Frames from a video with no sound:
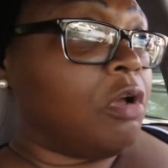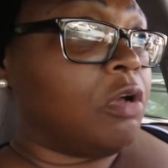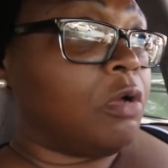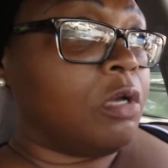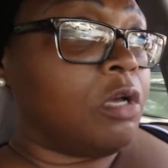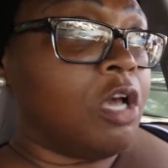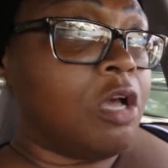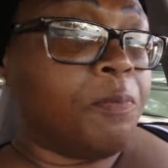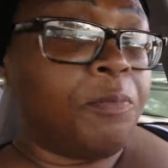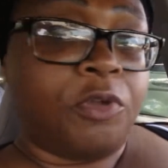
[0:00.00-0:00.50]
a
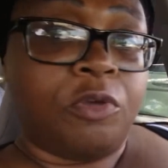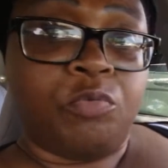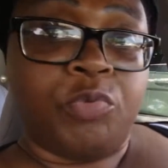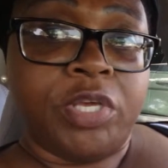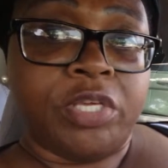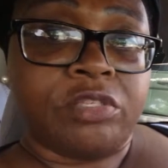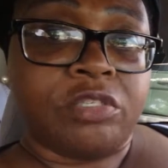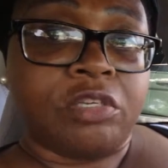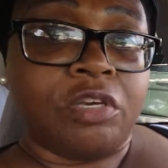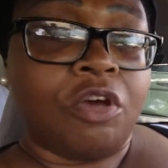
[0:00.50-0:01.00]
couple of
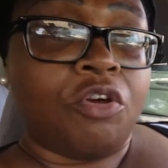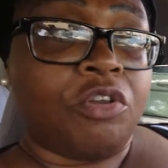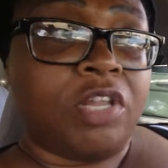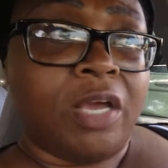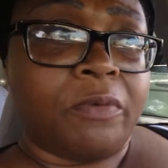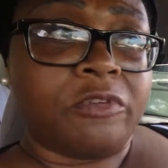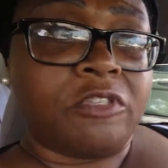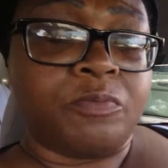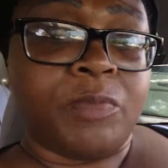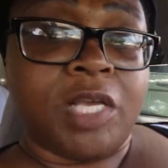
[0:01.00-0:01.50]
weeks ago
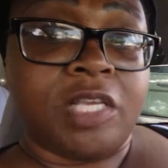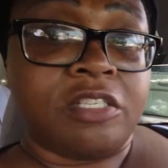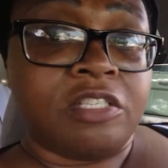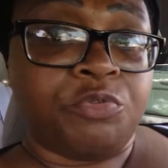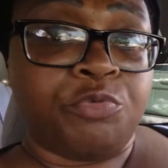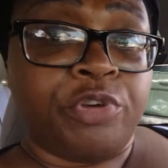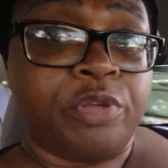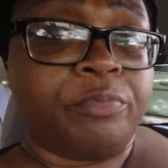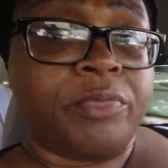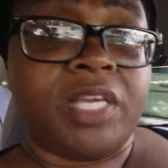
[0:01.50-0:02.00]
that was
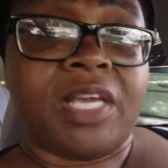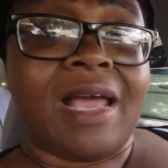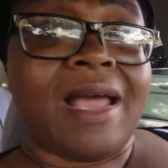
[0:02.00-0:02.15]
messing with me.